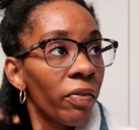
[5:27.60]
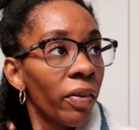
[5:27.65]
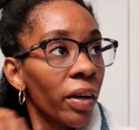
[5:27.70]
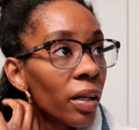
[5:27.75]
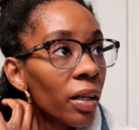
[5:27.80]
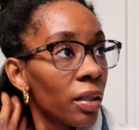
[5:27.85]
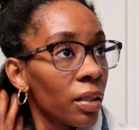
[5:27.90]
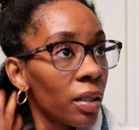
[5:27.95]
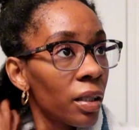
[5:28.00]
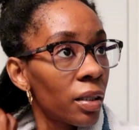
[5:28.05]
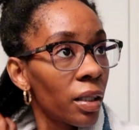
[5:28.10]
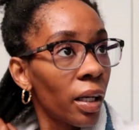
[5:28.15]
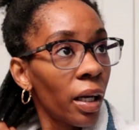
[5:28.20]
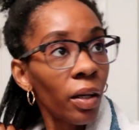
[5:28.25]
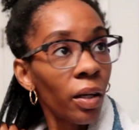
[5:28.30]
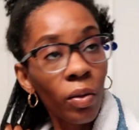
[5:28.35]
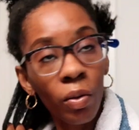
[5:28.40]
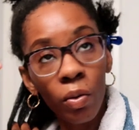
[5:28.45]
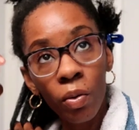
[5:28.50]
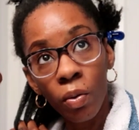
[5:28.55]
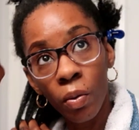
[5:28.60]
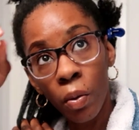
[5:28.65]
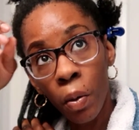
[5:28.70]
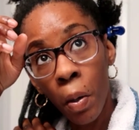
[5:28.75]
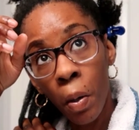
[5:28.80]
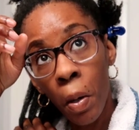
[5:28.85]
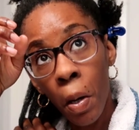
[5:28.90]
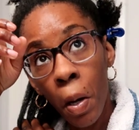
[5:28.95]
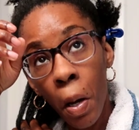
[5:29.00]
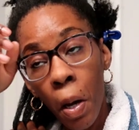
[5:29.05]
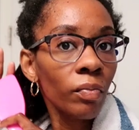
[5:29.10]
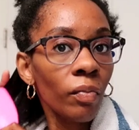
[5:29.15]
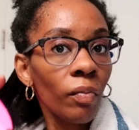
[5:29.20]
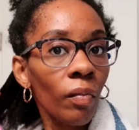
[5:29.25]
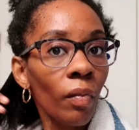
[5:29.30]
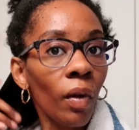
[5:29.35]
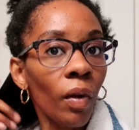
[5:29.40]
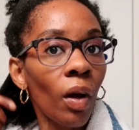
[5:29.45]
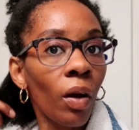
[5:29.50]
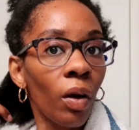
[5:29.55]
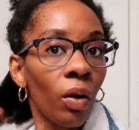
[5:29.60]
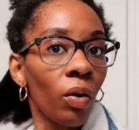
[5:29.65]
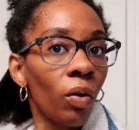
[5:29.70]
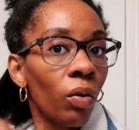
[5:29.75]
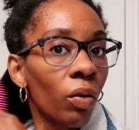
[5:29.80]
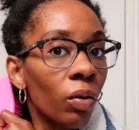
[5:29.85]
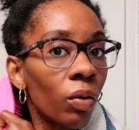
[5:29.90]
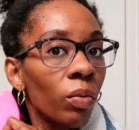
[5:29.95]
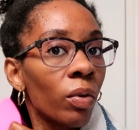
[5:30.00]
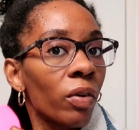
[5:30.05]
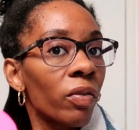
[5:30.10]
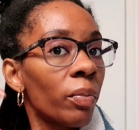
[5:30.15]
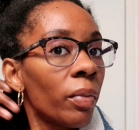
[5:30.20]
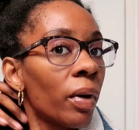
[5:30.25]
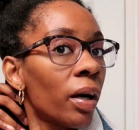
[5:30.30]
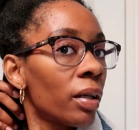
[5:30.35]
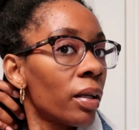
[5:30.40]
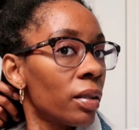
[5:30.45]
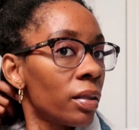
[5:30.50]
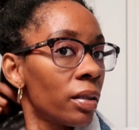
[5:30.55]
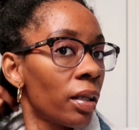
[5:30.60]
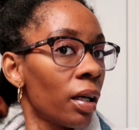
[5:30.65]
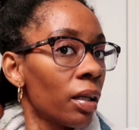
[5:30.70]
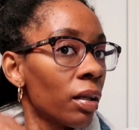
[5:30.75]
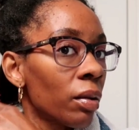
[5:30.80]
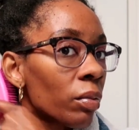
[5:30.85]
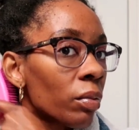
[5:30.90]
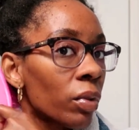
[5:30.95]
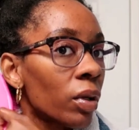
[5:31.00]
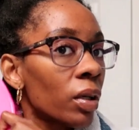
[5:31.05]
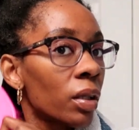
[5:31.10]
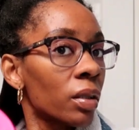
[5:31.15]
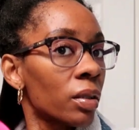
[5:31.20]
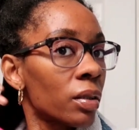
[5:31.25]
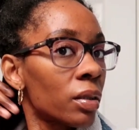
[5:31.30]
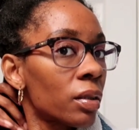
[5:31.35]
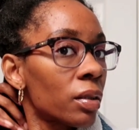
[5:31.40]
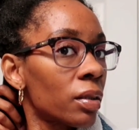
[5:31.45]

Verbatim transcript: Finger detangle, going with my detangling brush.